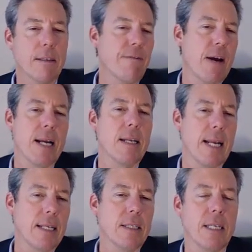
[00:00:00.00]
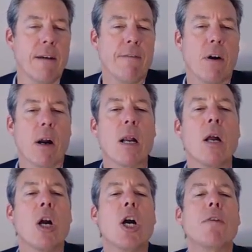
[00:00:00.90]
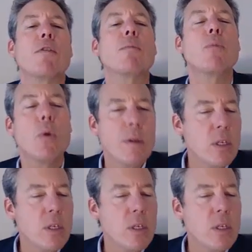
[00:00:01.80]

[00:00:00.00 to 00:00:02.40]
as defined in eight C F R, for